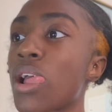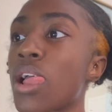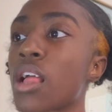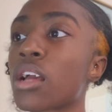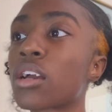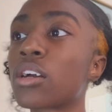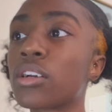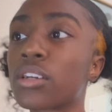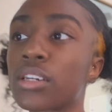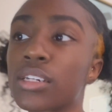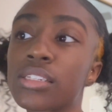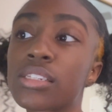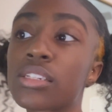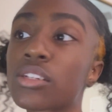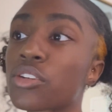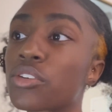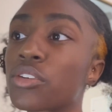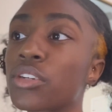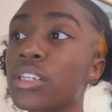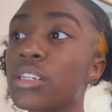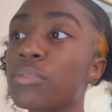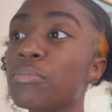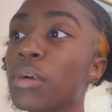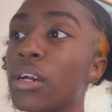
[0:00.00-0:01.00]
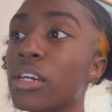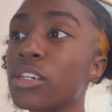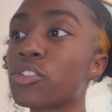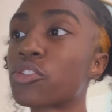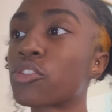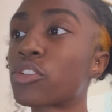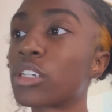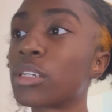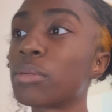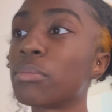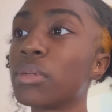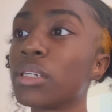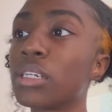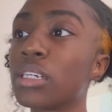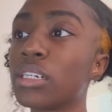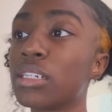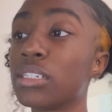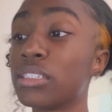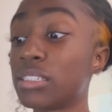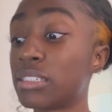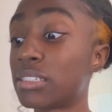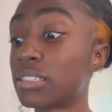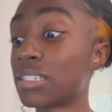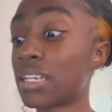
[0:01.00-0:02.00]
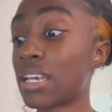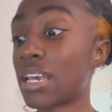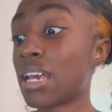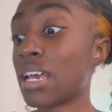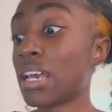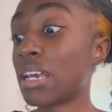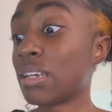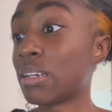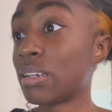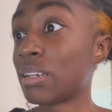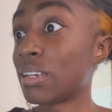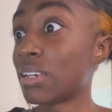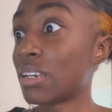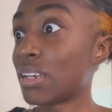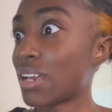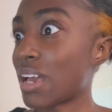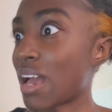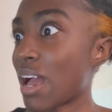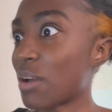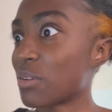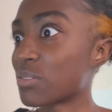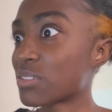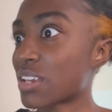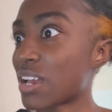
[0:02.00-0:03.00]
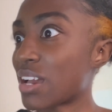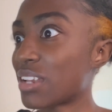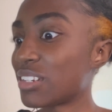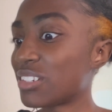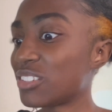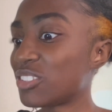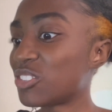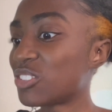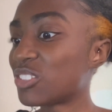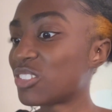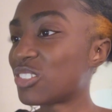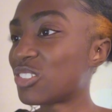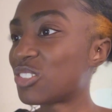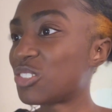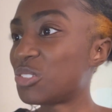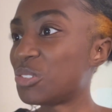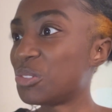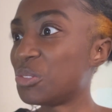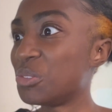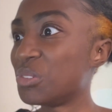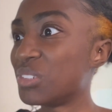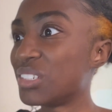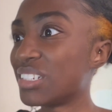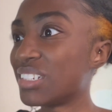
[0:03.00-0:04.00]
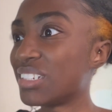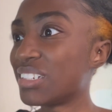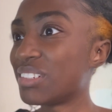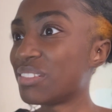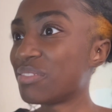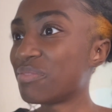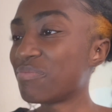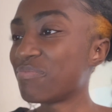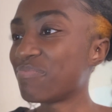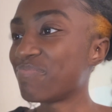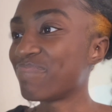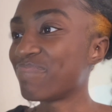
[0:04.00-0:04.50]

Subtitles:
cookies and cream ice cream, because I was kind of just choosing